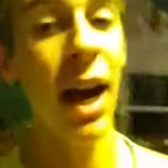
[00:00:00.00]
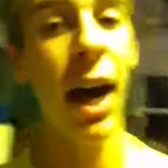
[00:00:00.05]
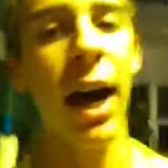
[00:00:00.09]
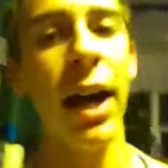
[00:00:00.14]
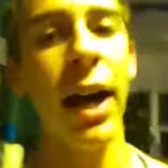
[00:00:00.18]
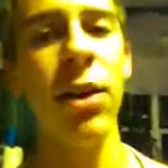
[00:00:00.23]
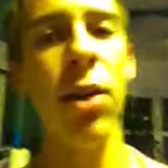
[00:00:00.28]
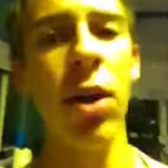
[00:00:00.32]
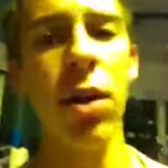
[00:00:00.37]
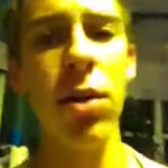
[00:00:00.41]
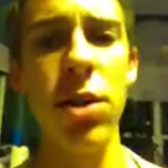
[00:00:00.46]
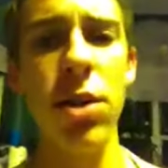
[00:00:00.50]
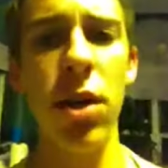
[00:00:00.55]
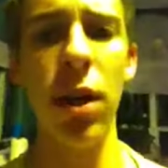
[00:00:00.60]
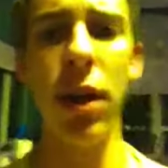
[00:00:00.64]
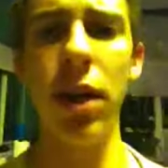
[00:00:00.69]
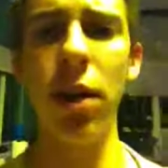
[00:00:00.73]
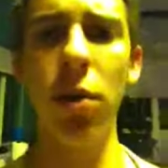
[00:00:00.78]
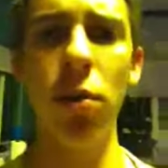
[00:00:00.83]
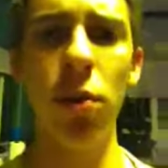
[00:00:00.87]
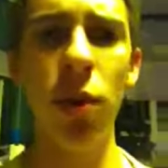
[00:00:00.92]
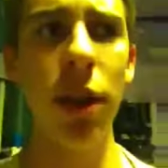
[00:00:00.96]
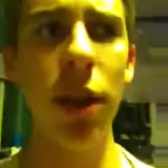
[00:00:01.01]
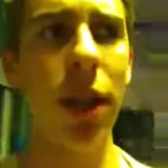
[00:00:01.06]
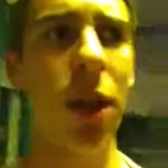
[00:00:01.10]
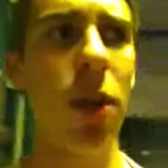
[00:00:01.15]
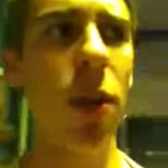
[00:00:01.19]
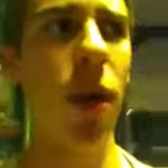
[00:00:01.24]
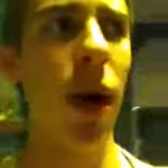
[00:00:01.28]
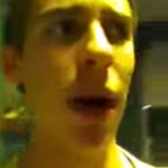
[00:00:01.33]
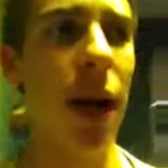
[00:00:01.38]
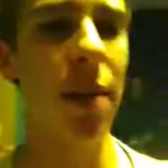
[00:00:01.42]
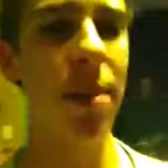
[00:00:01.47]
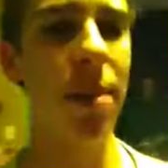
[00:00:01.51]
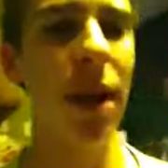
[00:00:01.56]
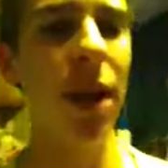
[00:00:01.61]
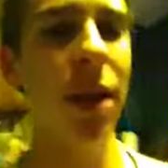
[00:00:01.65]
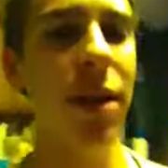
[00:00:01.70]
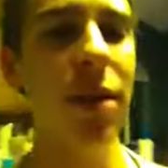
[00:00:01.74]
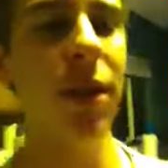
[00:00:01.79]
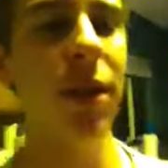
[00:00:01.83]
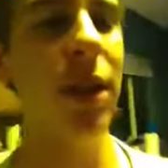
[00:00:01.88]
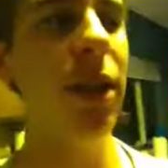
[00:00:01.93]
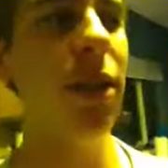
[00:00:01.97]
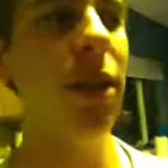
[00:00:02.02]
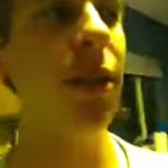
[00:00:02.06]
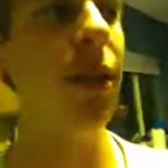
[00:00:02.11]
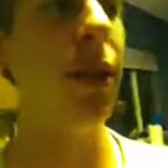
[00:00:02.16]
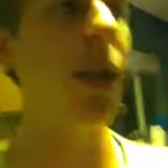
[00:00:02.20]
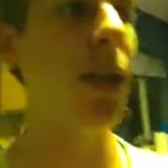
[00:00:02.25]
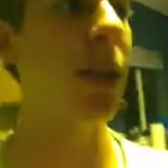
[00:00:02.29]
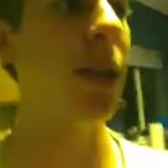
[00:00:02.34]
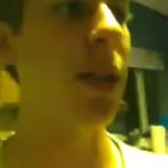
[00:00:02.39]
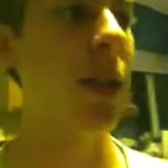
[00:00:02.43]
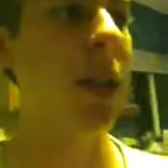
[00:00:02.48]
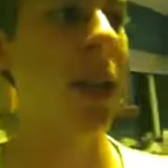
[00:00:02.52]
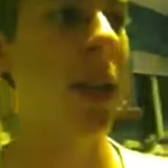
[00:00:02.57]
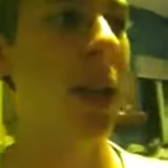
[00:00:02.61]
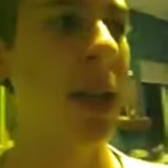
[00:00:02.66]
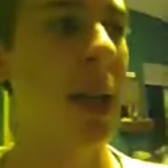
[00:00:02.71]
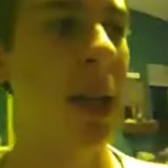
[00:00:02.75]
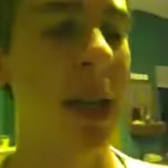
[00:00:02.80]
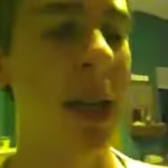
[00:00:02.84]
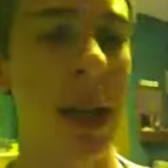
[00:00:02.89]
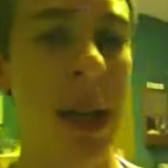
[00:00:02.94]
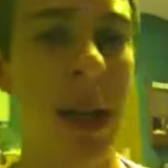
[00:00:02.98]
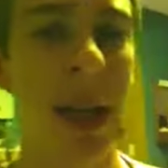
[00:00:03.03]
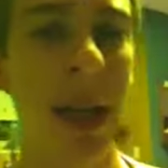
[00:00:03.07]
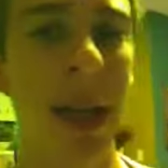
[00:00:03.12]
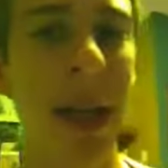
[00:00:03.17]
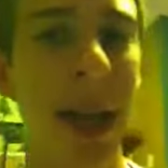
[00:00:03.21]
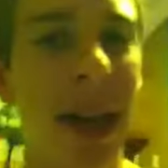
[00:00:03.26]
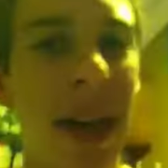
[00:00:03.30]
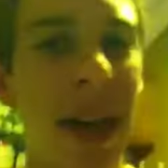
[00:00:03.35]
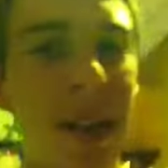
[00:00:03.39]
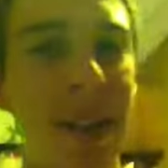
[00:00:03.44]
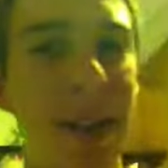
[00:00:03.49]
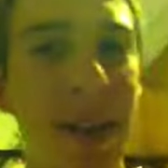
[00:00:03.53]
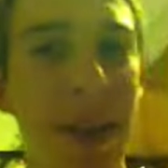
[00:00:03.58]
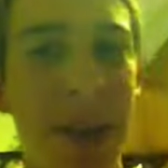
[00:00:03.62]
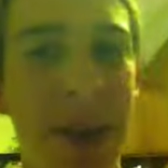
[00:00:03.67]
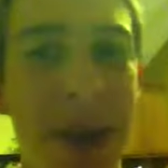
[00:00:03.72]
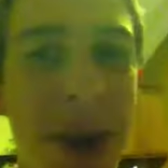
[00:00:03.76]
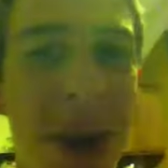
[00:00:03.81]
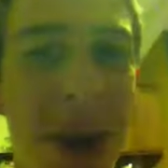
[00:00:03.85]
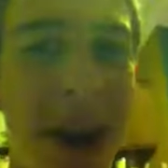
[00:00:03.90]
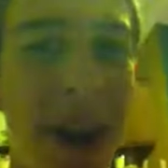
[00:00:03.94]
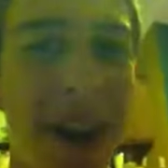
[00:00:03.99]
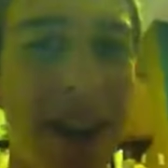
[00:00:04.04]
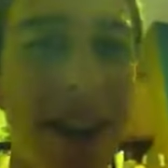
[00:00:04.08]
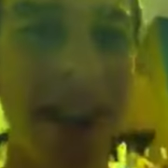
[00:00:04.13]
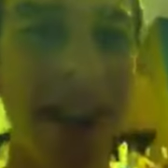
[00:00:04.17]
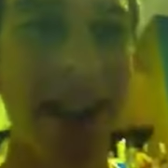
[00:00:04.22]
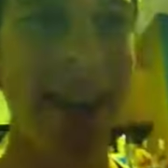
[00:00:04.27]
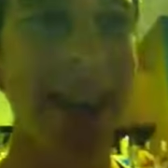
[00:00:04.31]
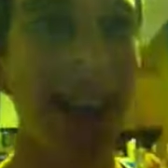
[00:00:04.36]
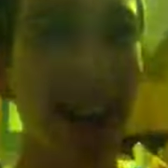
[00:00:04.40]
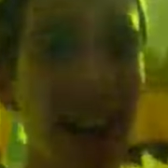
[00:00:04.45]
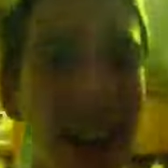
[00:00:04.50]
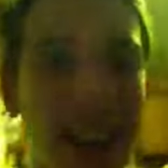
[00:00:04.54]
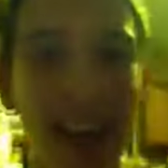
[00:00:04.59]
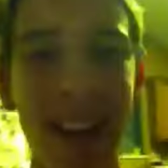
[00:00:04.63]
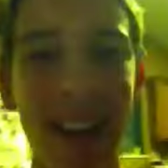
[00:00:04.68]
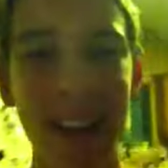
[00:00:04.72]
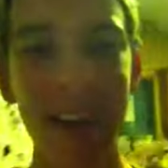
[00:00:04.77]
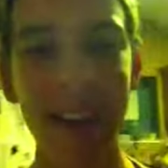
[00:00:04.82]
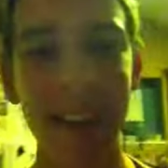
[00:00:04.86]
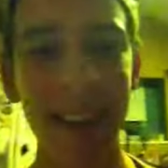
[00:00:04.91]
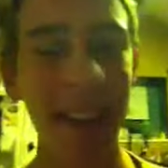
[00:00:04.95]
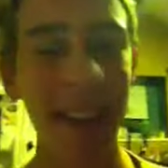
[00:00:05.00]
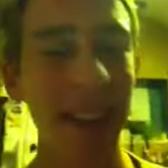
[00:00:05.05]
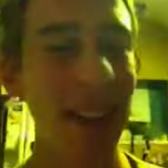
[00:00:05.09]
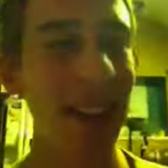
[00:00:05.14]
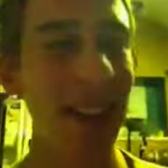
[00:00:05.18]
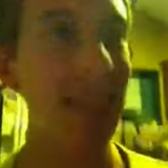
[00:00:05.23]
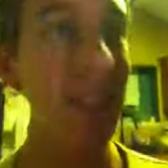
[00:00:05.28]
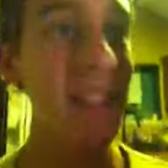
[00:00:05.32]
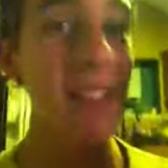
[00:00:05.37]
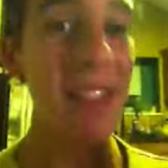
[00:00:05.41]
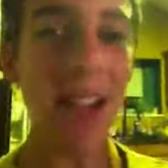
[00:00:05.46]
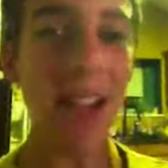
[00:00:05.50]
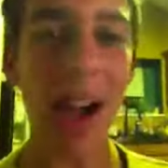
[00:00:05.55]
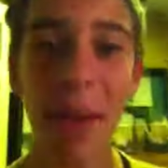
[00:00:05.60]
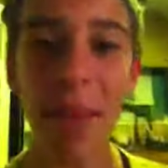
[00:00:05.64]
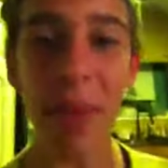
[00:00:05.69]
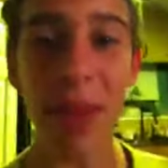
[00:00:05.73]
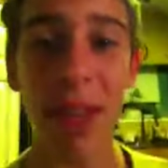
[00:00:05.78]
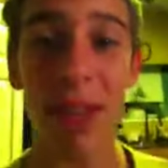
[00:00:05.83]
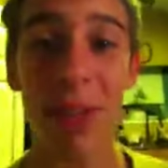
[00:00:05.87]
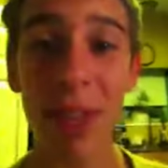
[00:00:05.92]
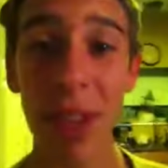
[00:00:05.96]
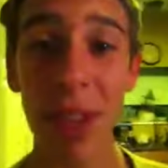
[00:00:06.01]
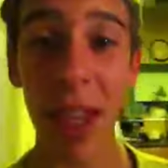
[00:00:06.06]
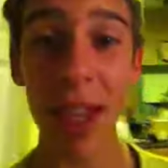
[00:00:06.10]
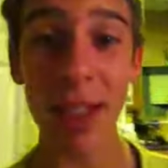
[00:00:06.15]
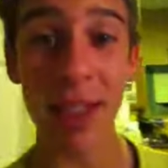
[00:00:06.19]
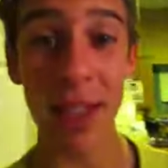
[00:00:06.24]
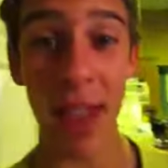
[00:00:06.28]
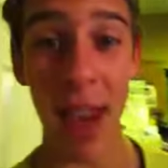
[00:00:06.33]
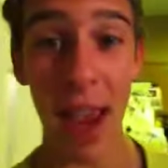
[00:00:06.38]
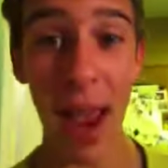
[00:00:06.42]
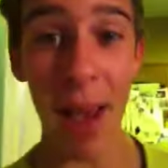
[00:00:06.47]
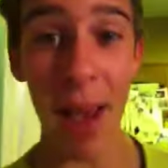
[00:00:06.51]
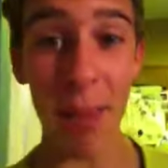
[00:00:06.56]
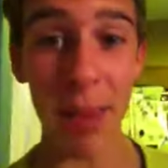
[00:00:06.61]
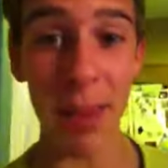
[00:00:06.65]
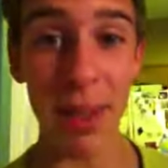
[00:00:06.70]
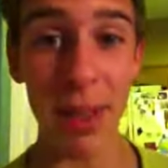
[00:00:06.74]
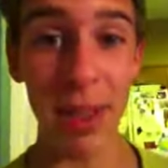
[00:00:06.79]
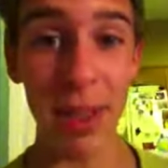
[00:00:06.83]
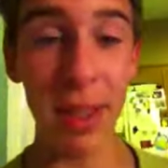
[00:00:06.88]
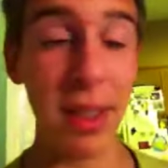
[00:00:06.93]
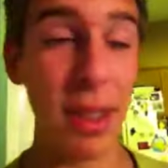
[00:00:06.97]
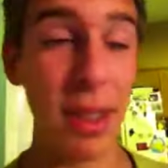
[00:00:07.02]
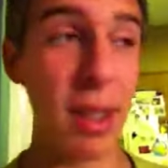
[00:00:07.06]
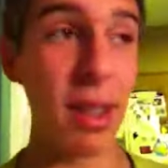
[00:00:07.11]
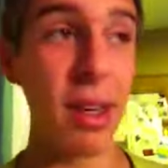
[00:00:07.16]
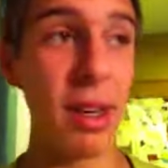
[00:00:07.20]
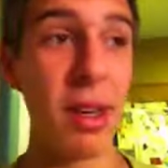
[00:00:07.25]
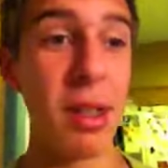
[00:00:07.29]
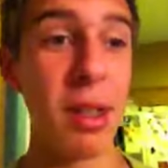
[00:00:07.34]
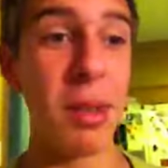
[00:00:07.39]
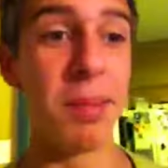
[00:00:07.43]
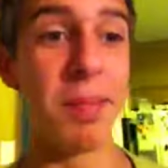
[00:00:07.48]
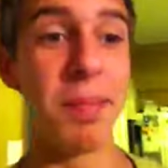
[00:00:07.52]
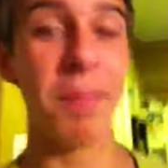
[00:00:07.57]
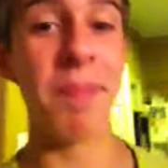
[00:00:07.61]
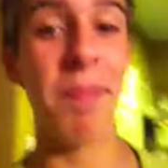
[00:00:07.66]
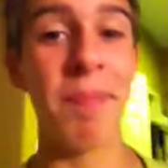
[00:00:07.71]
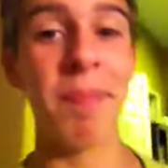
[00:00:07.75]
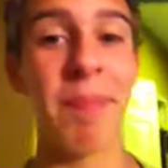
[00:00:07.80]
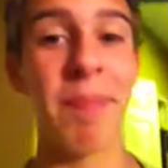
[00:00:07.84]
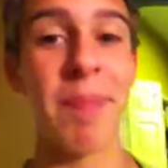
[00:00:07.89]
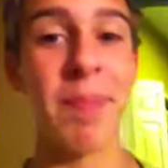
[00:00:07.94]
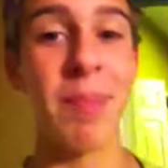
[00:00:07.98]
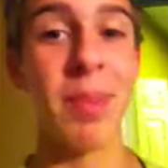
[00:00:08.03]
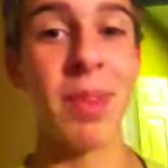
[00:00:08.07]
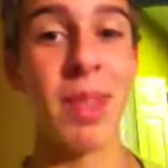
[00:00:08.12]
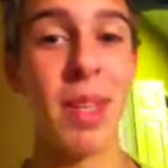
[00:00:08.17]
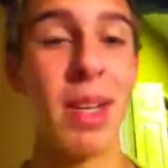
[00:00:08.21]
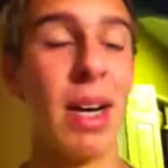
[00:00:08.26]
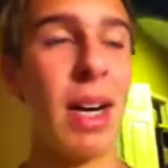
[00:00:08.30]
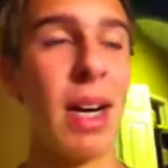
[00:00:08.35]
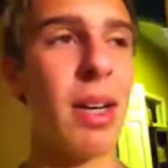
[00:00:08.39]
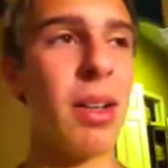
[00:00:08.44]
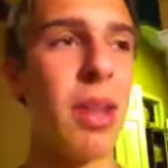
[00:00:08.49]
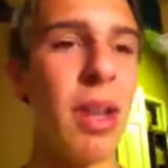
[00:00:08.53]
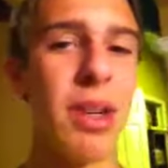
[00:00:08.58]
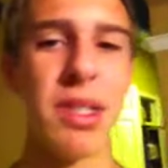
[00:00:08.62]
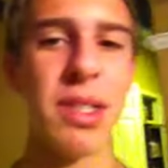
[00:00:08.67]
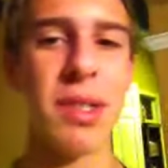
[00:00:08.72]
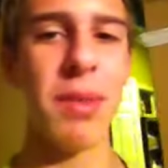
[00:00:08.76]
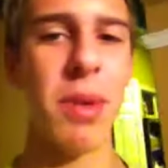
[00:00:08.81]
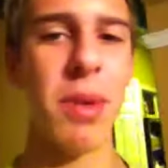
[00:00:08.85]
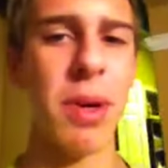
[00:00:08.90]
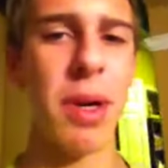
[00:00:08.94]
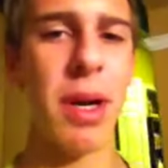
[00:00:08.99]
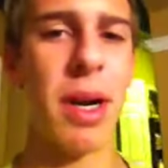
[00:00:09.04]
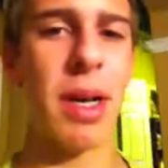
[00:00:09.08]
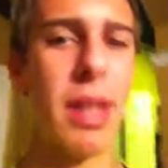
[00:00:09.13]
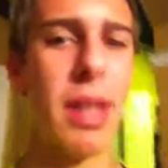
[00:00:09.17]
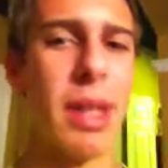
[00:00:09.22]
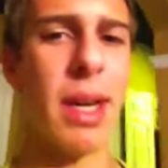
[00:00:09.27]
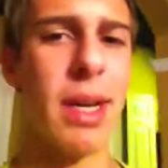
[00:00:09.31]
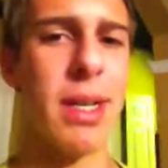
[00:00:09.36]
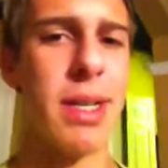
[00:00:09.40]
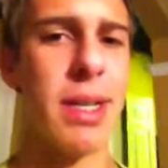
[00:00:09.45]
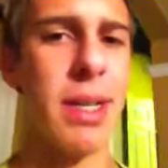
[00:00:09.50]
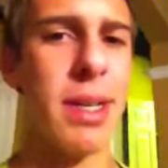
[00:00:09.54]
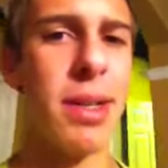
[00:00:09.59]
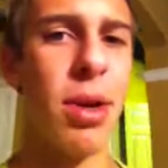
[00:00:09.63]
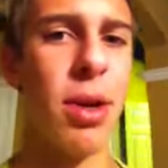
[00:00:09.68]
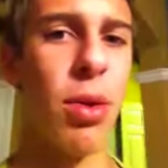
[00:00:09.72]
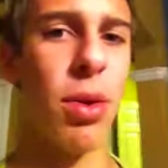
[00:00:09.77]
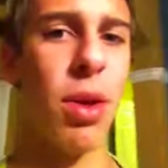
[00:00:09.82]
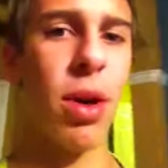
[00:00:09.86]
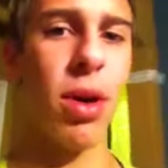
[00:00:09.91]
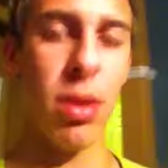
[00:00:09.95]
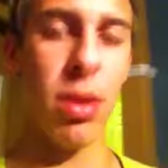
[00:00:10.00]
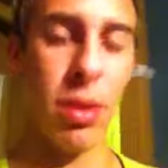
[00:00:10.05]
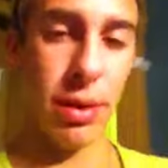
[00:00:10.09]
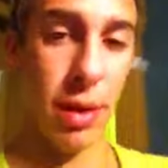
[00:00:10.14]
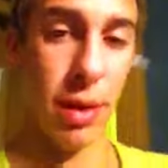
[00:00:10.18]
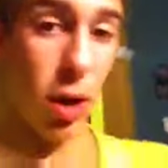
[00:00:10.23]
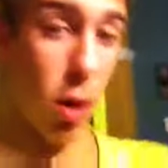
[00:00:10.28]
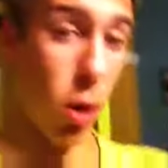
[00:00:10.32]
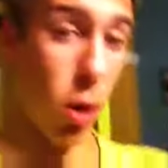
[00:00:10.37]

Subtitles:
I know I was talking really quiet in my other video, so sorry about that. Did not mean for that to happen. I had a lot of stuff going on and I didn't know the